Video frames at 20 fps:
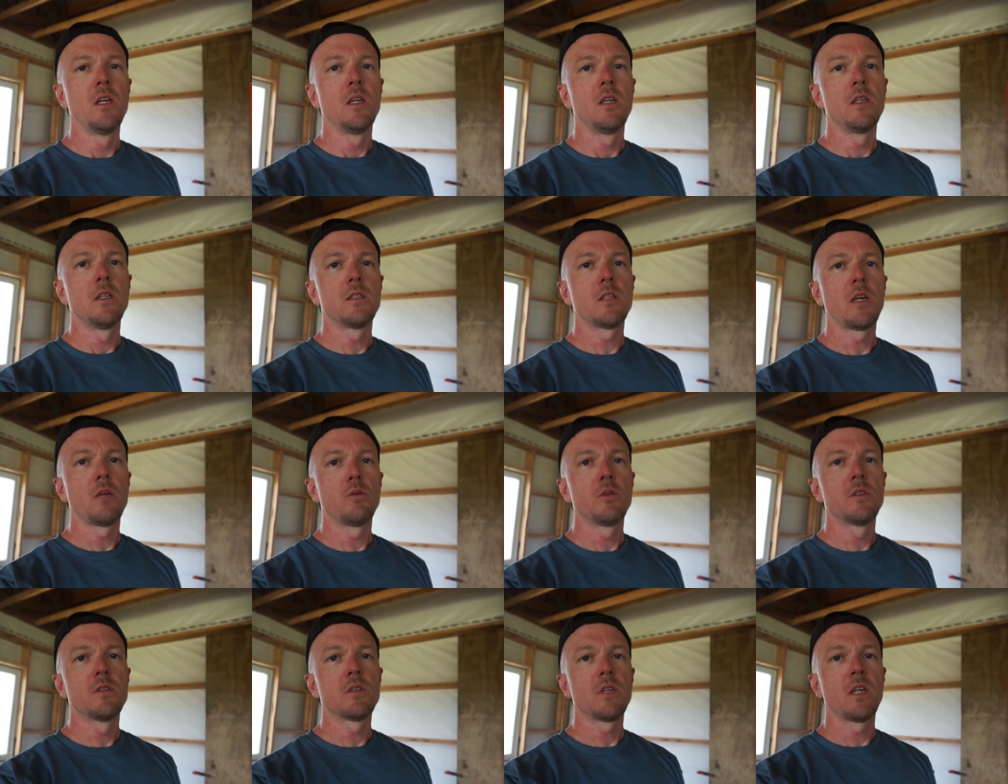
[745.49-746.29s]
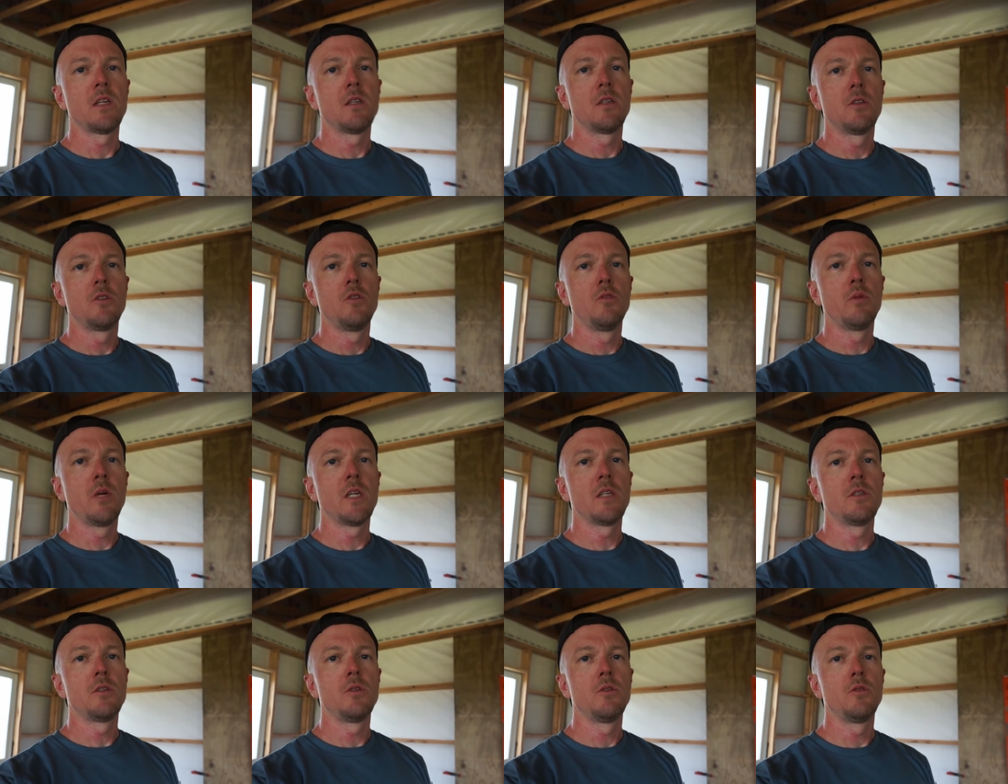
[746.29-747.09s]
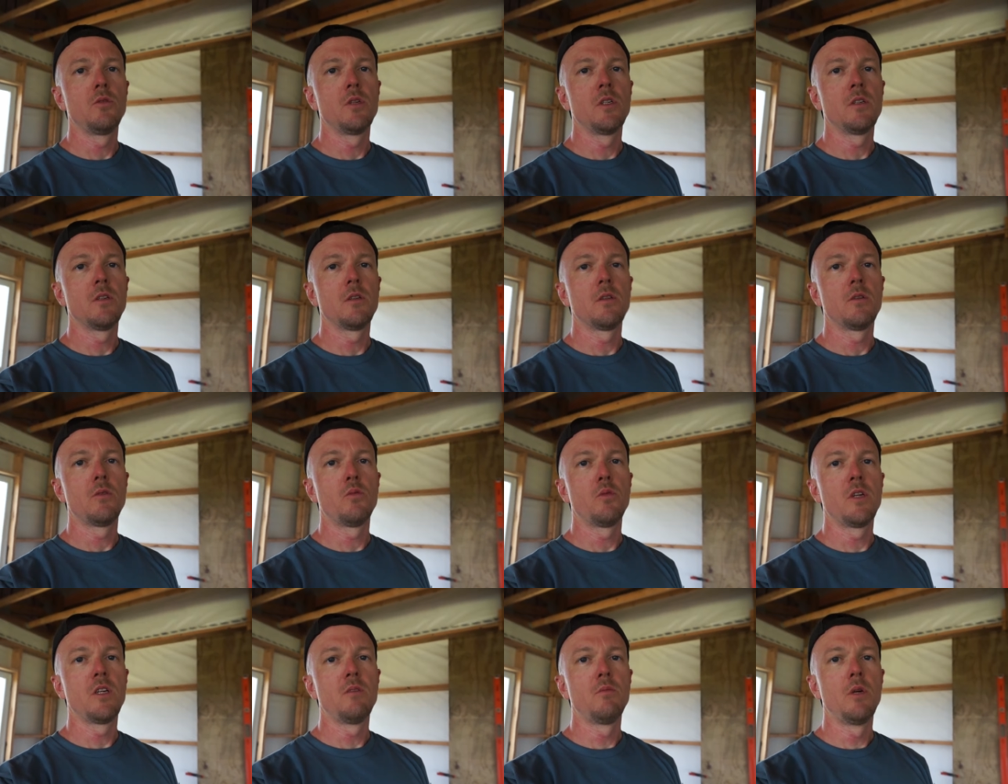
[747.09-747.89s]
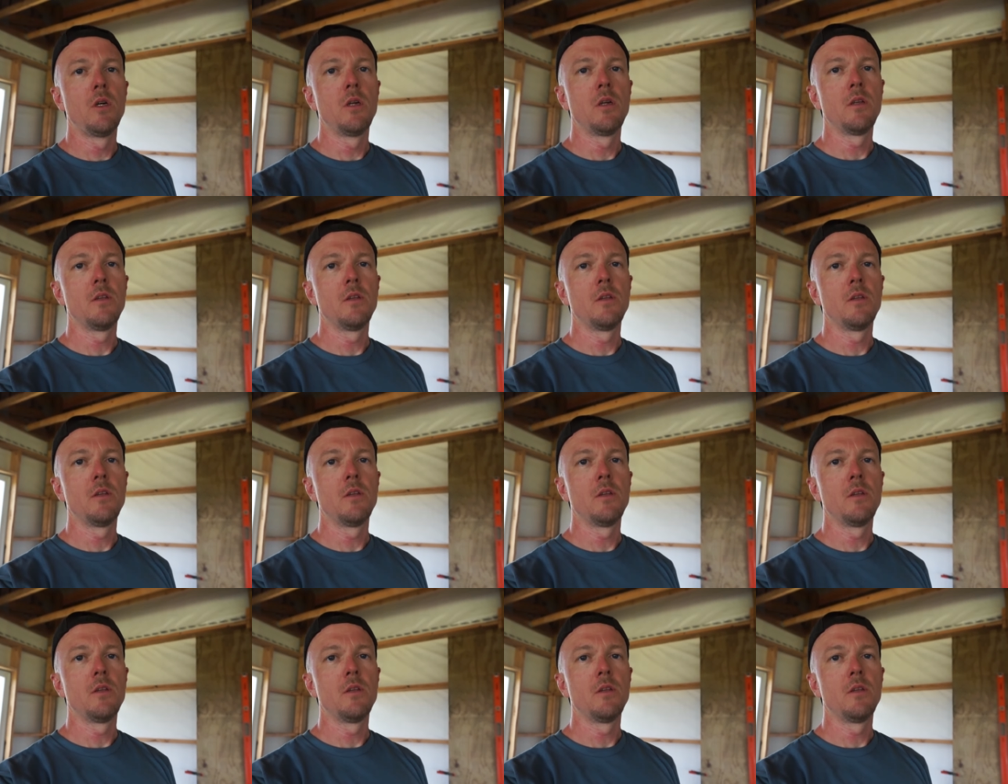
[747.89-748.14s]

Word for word: is I would slide a 2x2 into the rib